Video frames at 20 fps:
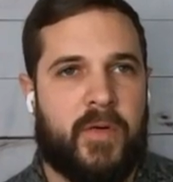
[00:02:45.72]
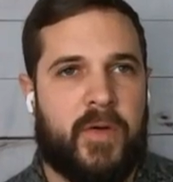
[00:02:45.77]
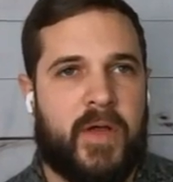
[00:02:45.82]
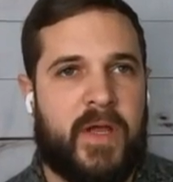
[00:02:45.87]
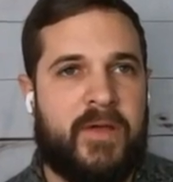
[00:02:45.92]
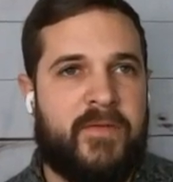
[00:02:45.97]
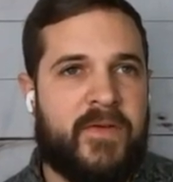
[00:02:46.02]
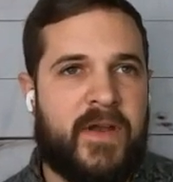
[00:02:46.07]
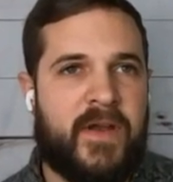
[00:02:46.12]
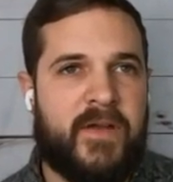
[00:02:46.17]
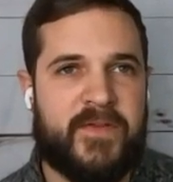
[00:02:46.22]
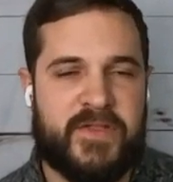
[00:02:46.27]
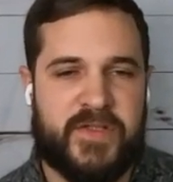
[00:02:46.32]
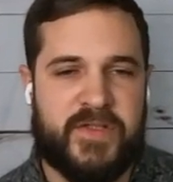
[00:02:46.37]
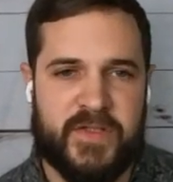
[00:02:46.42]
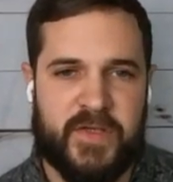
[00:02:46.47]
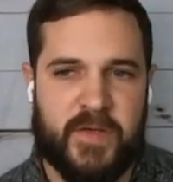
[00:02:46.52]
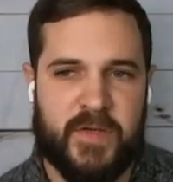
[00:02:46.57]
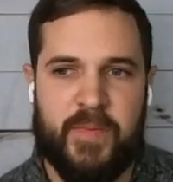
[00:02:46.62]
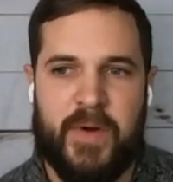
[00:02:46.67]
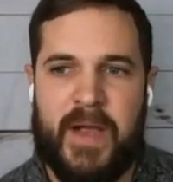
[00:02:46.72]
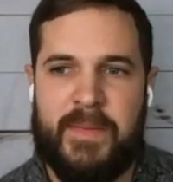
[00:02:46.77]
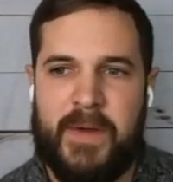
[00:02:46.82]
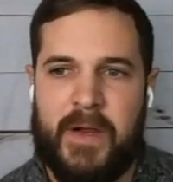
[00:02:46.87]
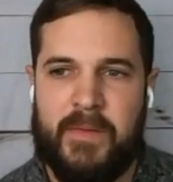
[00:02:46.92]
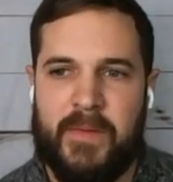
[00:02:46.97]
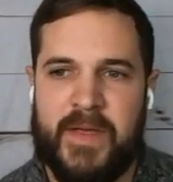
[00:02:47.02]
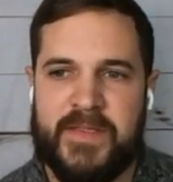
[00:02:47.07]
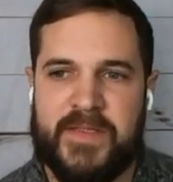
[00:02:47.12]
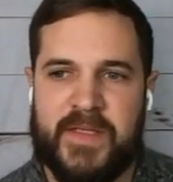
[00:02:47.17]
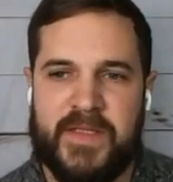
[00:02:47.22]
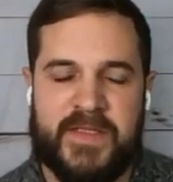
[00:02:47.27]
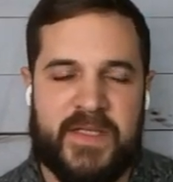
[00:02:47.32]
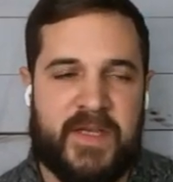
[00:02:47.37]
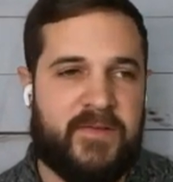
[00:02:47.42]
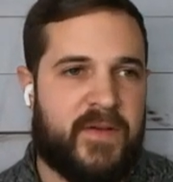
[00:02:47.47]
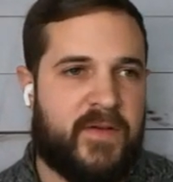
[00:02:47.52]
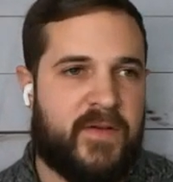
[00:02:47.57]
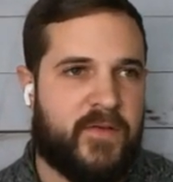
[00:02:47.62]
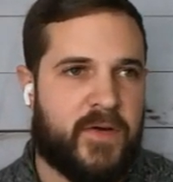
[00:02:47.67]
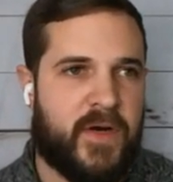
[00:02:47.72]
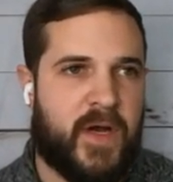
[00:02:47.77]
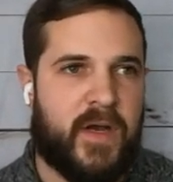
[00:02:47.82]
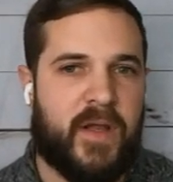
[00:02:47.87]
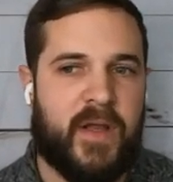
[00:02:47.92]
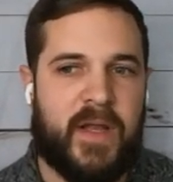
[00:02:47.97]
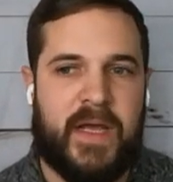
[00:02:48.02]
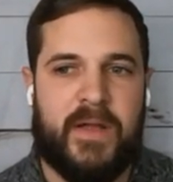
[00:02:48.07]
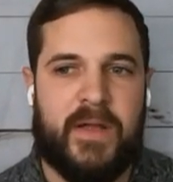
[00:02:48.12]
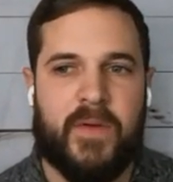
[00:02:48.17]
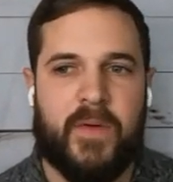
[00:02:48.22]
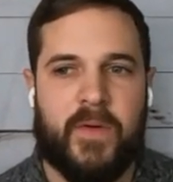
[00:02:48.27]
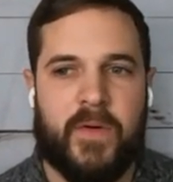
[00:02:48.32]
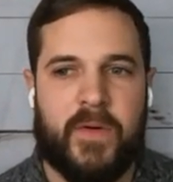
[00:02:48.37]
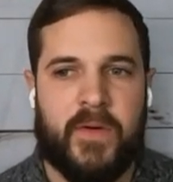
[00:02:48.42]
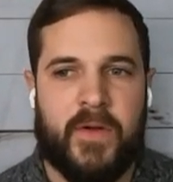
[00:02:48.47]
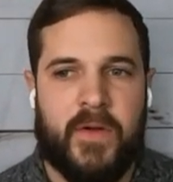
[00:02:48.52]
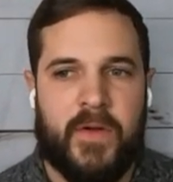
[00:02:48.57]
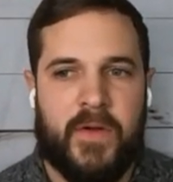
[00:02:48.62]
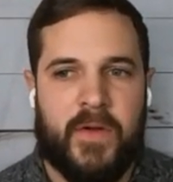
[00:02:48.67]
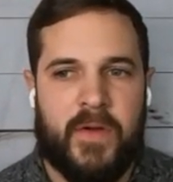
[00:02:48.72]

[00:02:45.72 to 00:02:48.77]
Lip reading: even if it's just your primary residence, even if you're not a landlord,